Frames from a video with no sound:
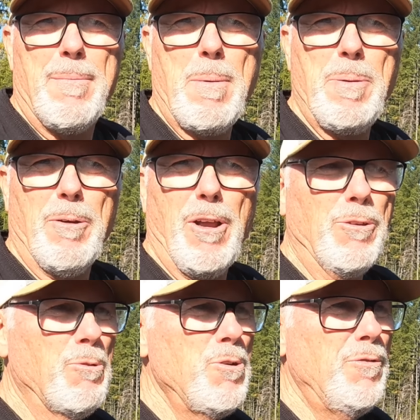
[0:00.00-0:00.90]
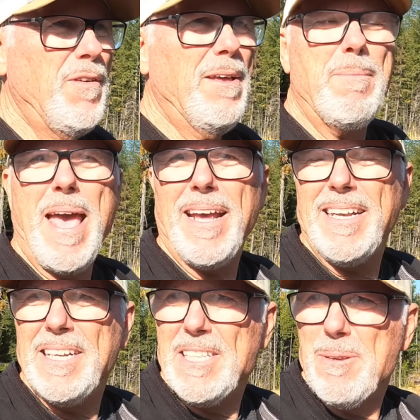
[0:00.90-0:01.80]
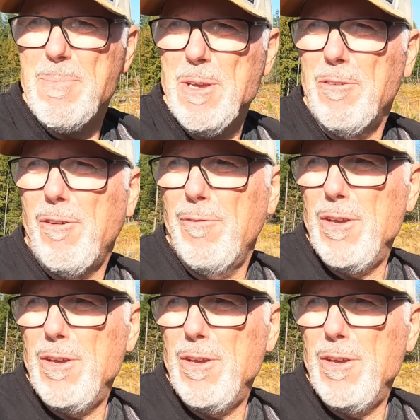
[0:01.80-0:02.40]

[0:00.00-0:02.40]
I'm up here on the roof, and man, it is a beautiful